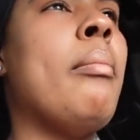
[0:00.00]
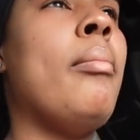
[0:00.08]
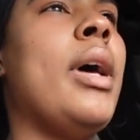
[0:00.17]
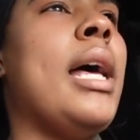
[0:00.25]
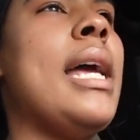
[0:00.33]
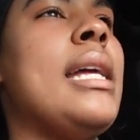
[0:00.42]

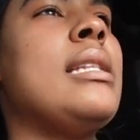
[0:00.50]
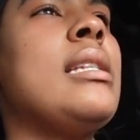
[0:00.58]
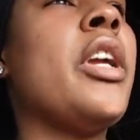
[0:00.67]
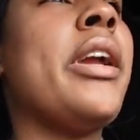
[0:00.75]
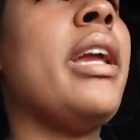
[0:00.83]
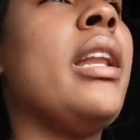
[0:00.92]
but
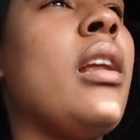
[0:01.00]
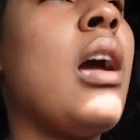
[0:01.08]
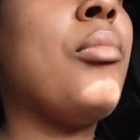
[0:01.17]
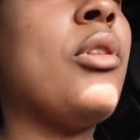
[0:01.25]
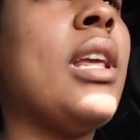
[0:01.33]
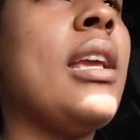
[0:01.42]
they're getting a
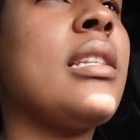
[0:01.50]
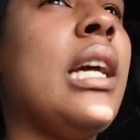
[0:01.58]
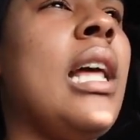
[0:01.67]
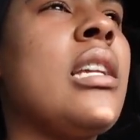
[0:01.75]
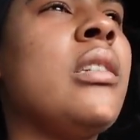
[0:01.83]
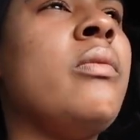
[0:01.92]
couple things at
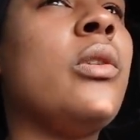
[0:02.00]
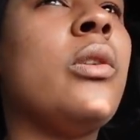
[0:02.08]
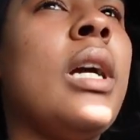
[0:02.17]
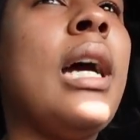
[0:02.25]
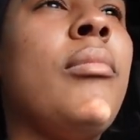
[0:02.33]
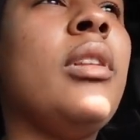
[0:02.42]
like
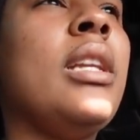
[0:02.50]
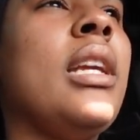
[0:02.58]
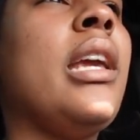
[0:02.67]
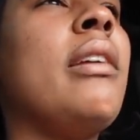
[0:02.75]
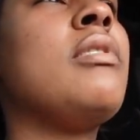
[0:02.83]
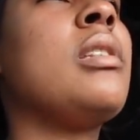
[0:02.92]
Sephora, I
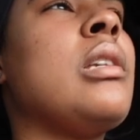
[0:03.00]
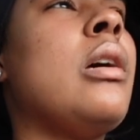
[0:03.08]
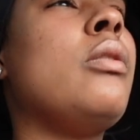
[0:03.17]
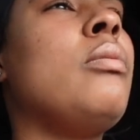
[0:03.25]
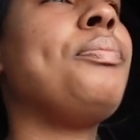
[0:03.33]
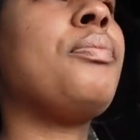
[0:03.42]
believe.
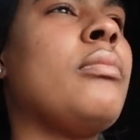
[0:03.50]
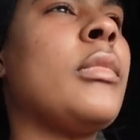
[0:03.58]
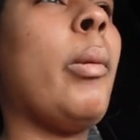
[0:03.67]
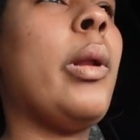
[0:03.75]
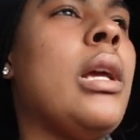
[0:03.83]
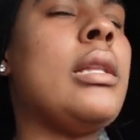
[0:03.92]
So I
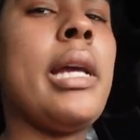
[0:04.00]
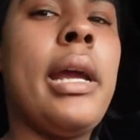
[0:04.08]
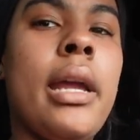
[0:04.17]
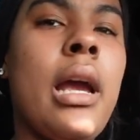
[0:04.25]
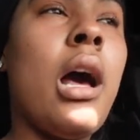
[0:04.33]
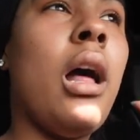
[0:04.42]
wanna
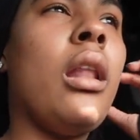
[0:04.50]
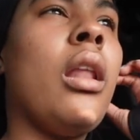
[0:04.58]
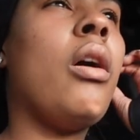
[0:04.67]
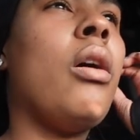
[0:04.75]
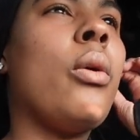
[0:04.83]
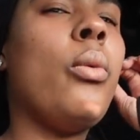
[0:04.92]
take y'all
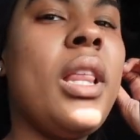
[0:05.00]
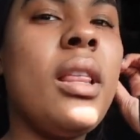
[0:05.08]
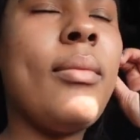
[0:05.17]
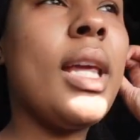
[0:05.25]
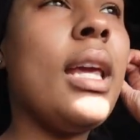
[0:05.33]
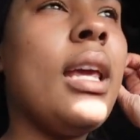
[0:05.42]
along with
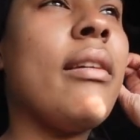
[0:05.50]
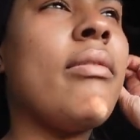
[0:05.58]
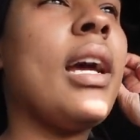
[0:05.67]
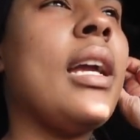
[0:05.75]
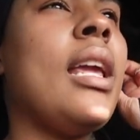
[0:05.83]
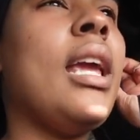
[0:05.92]
me if
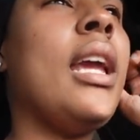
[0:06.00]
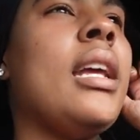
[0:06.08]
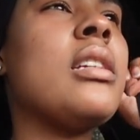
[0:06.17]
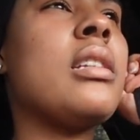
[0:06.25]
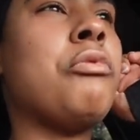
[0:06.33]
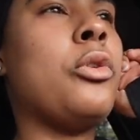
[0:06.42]
I can
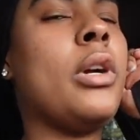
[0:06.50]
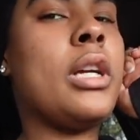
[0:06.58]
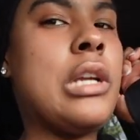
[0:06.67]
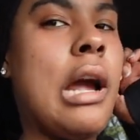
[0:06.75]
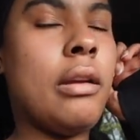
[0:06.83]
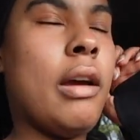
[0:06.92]
in Sephora,
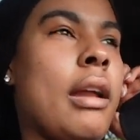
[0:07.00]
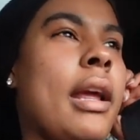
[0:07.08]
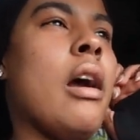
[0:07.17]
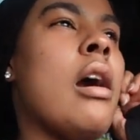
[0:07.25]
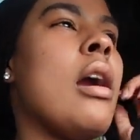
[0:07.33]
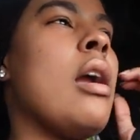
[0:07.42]
cause y'all know how they
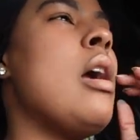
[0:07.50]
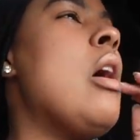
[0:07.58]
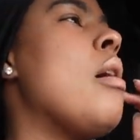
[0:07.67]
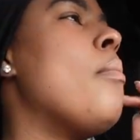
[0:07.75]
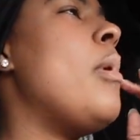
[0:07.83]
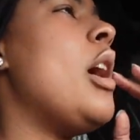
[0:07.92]
are.
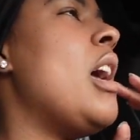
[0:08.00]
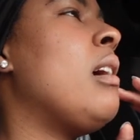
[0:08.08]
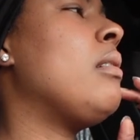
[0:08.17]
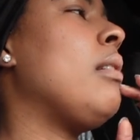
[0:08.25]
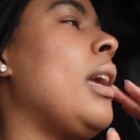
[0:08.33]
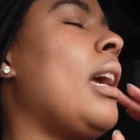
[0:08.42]
But
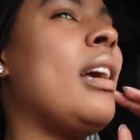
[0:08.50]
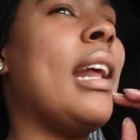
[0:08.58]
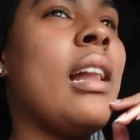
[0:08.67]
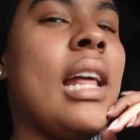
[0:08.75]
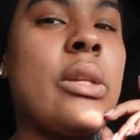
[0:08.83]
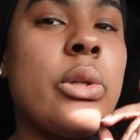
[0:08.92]
yeah, that
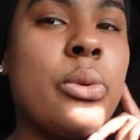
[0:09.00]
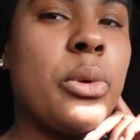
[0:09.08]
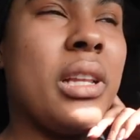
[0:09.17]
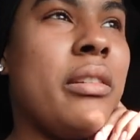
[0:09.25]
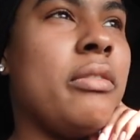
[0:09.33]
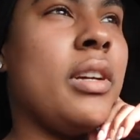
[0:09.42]
class was
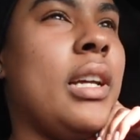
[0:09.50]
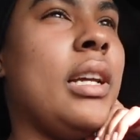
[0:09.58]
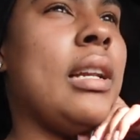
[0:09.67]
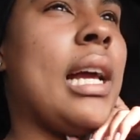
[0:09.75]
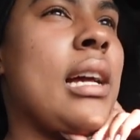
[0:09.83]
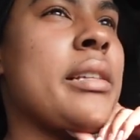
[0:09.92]
really fun.
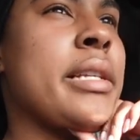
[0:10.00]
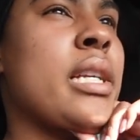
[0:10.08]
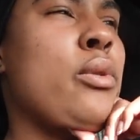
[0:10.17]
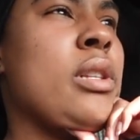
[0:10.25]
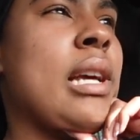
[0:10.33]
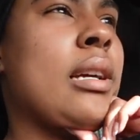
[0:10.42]
Like I said,
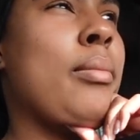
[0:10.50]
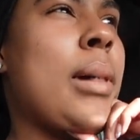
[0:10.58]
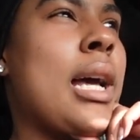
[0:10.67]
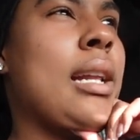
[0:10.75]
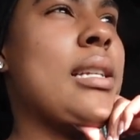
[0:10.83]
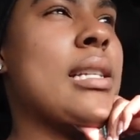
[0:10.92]
it was like a
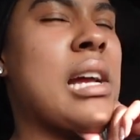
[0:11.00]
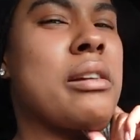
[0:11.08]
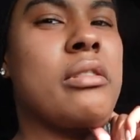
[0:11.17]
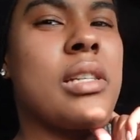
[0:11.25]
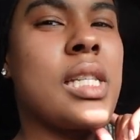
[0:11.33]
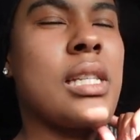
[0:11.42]
Miley
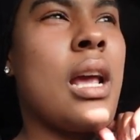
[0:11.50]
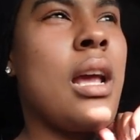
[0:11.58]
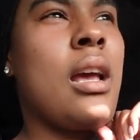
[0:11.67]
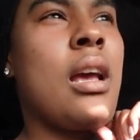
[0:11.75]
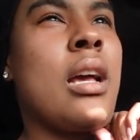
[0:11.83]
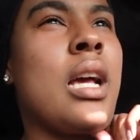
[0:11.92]
Cyrus
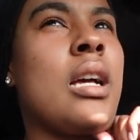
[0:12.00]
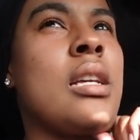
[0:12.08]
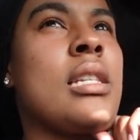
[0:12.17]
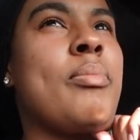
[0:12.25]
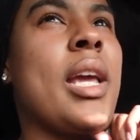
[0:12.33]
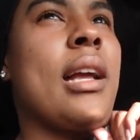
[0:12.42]

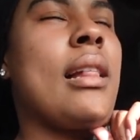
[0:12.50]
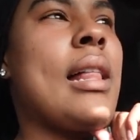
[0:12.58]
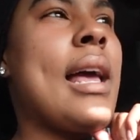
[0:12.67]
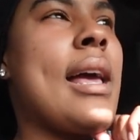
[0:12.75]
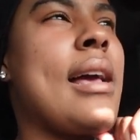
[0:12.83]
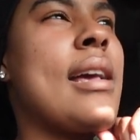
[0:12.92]
spin
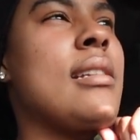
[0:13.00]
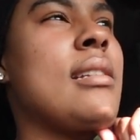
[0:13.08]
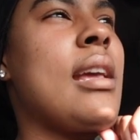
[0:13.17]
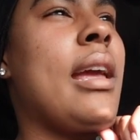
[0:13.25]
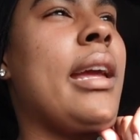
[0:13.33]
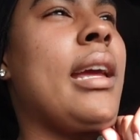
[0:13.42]
class,
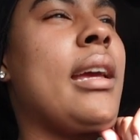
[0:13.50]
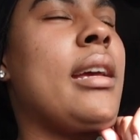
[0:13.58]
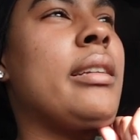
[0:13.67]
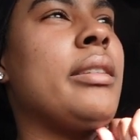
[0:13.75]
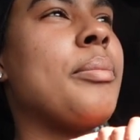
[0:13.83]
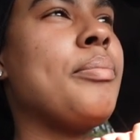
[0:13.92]

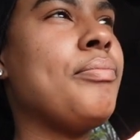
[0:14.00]
and